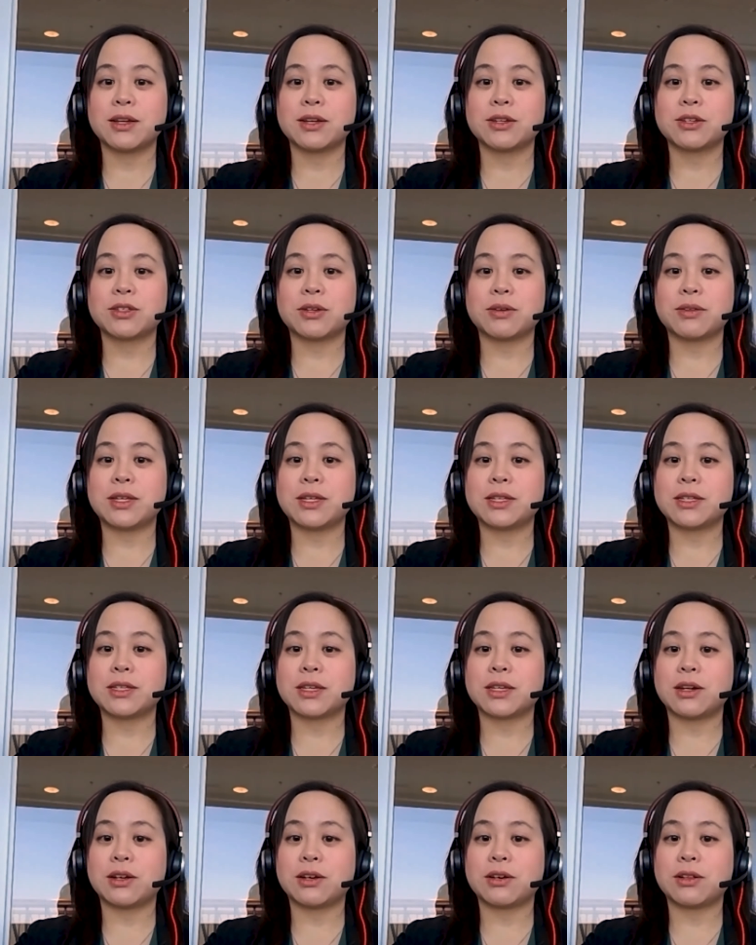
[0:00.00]
So these
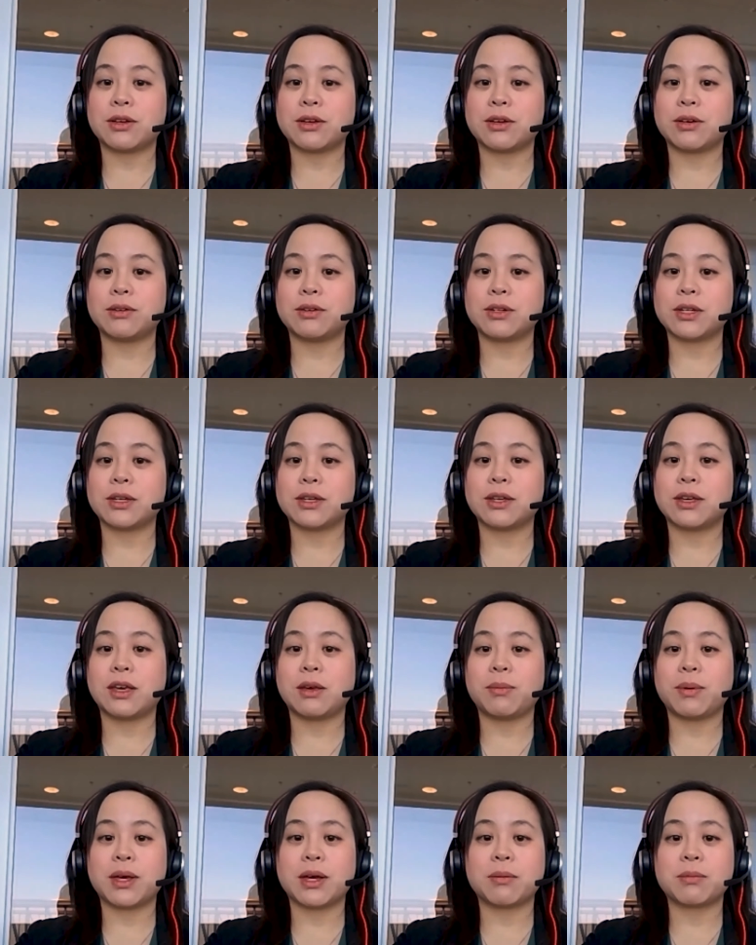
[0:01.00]
can include
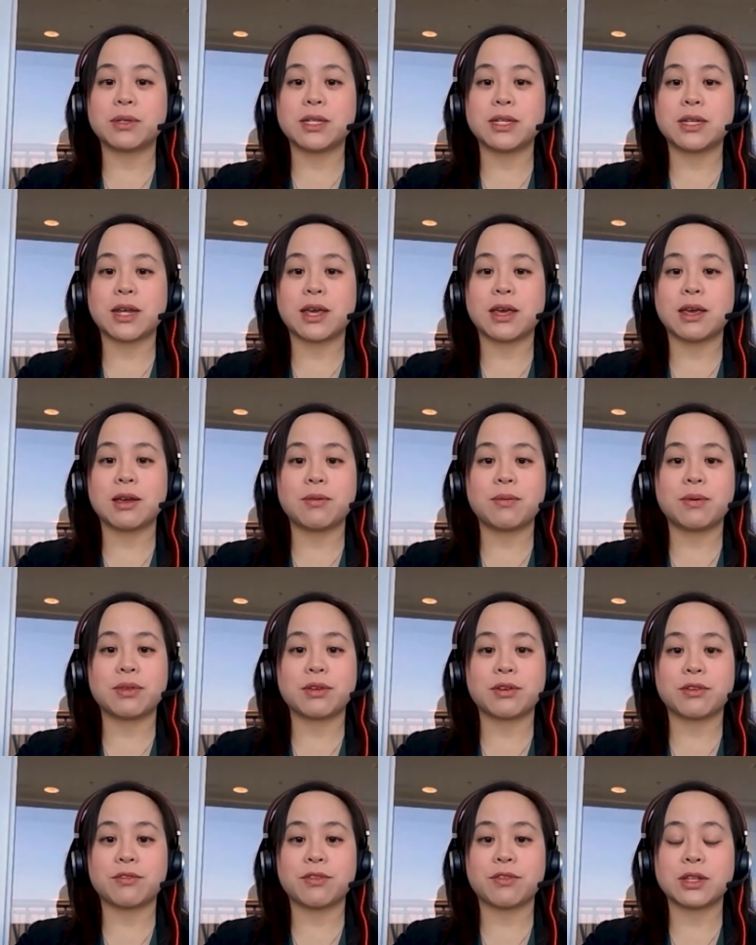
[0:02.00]
keeping up to date with
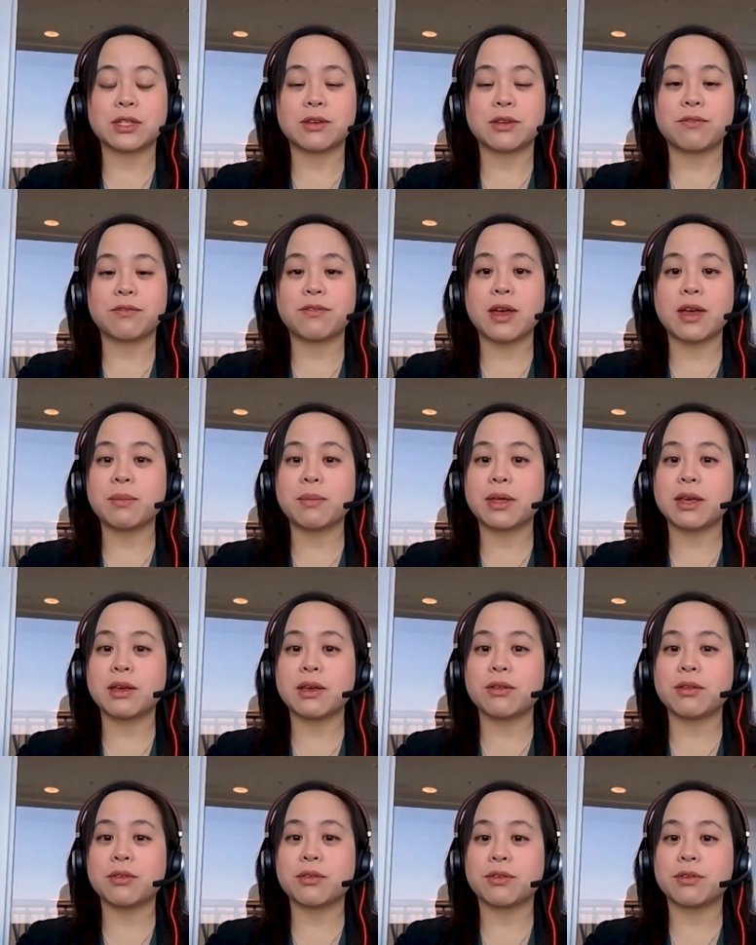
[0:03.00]
your friends and family
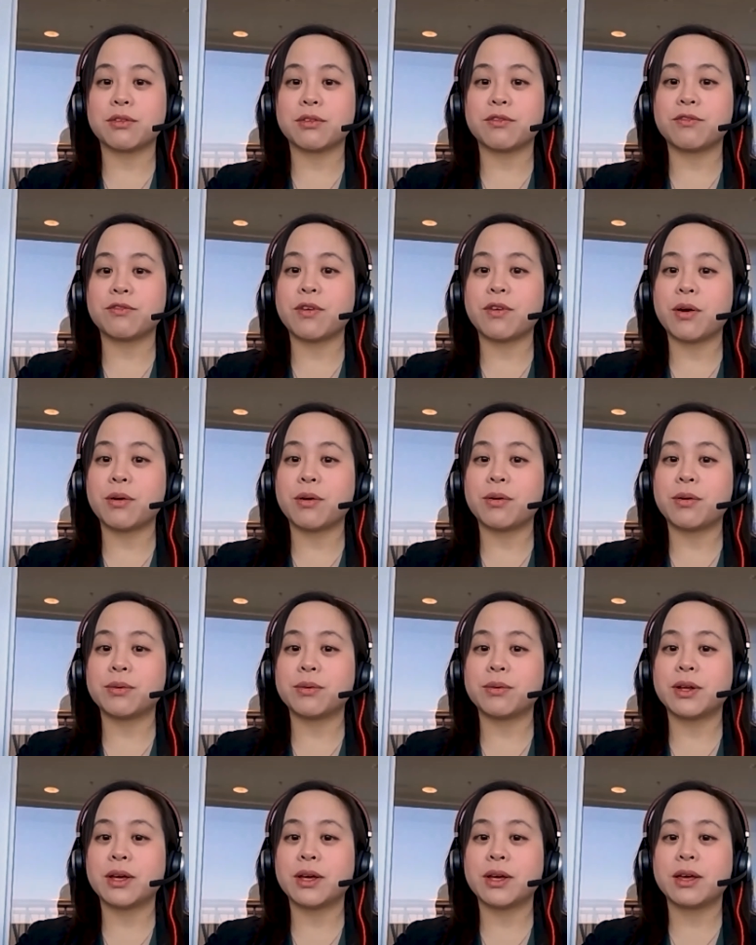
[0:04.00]
through
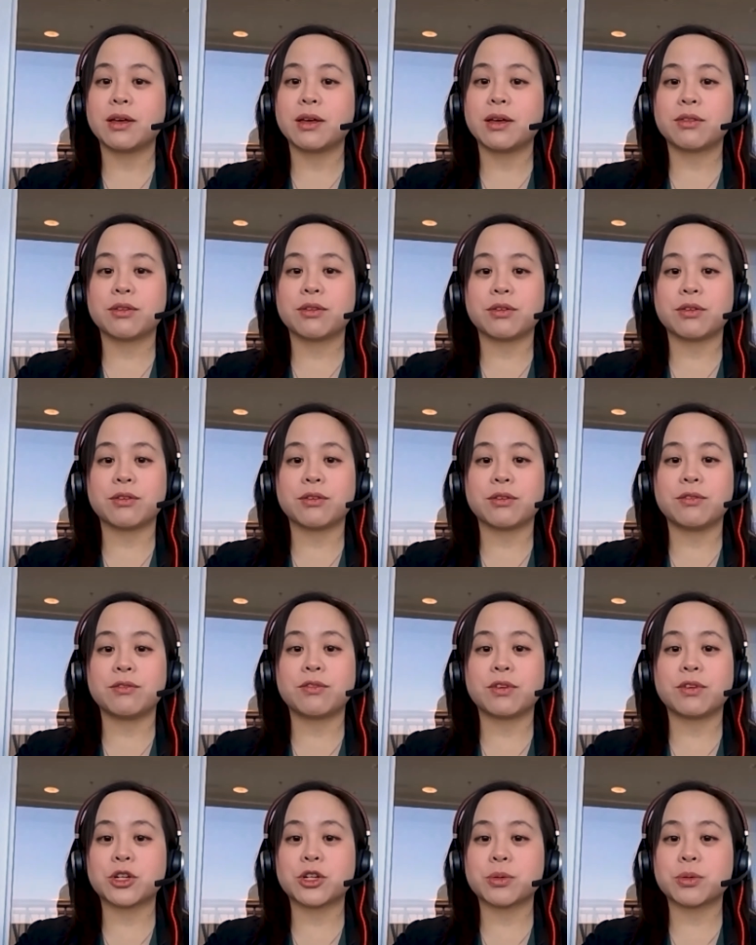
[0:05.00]
phone, through
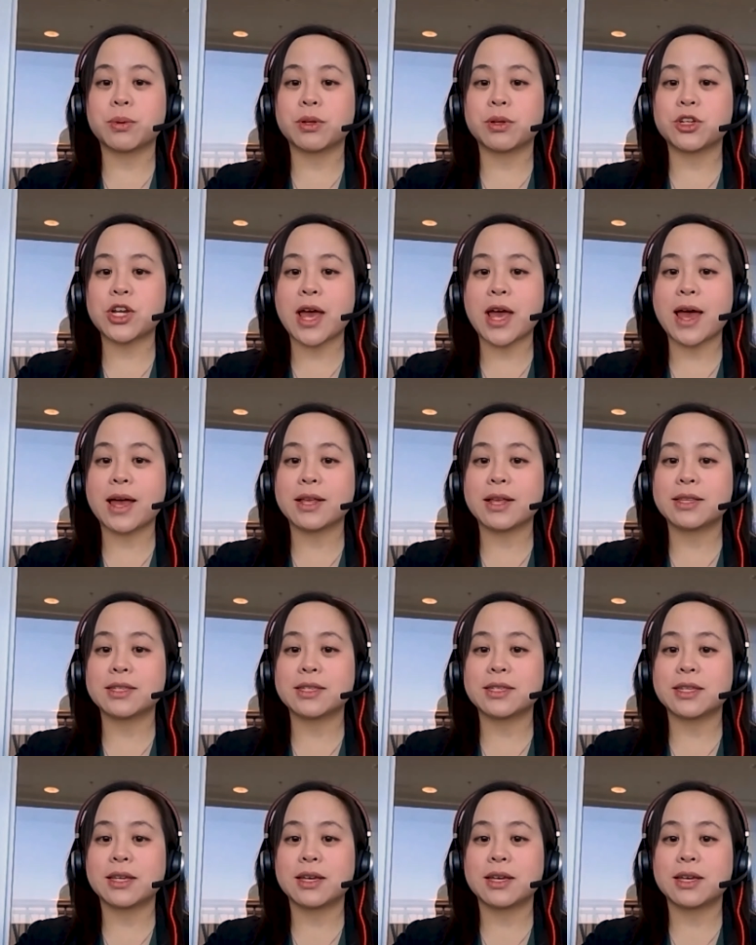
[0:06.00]
virtual chats,